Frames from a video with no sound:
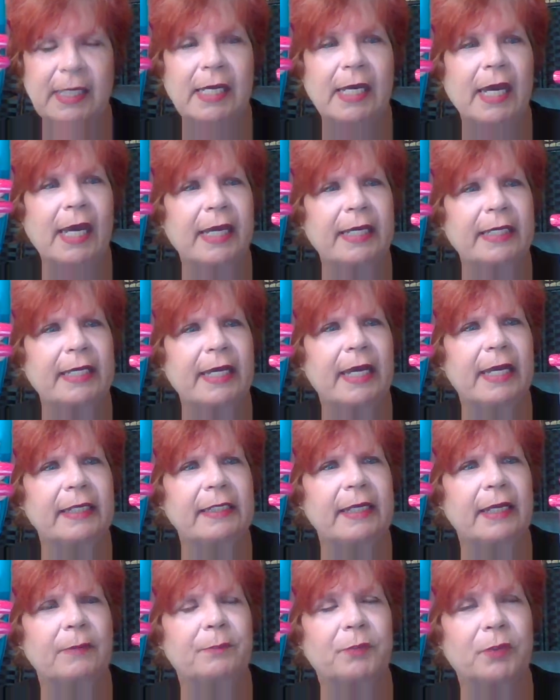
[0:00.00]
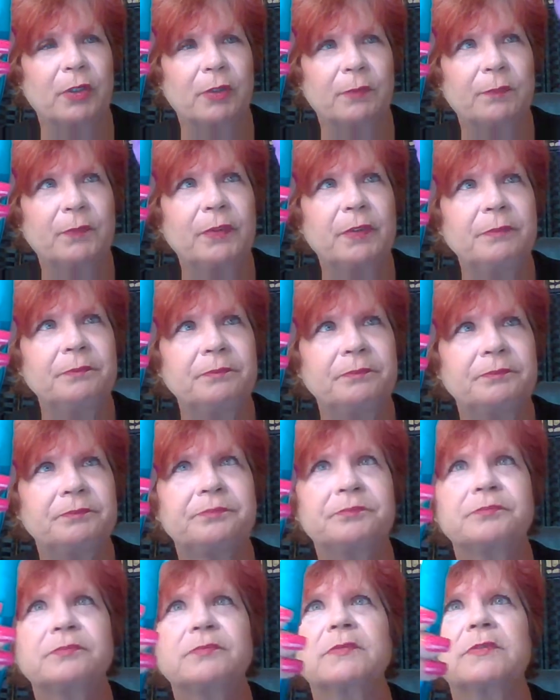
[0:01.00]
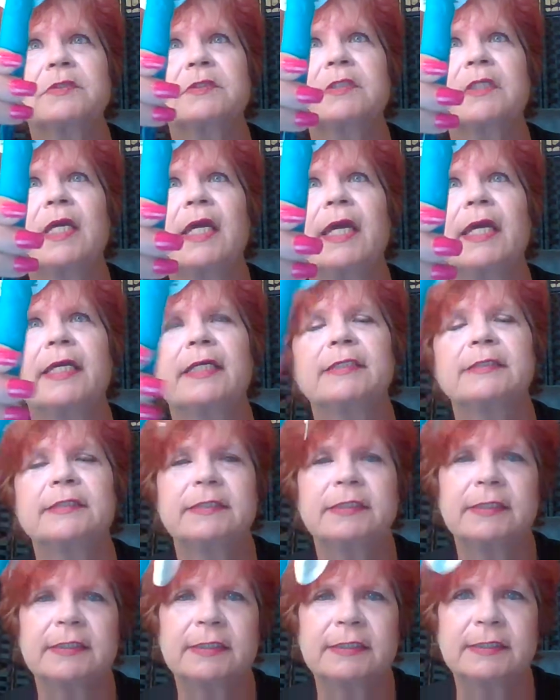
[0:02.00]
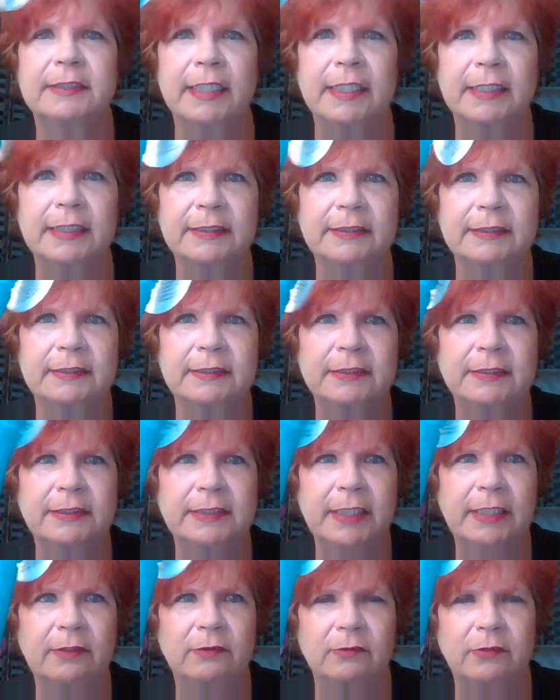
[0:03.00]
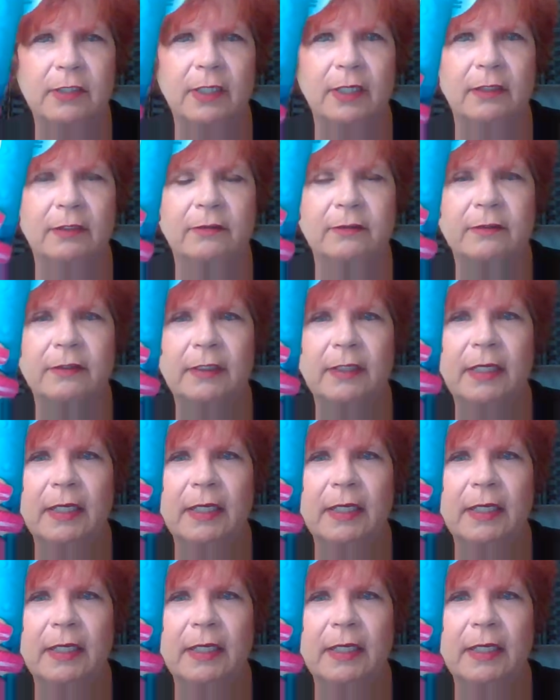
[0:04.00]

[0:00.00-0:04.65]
I got a purple, and it's like a teal color.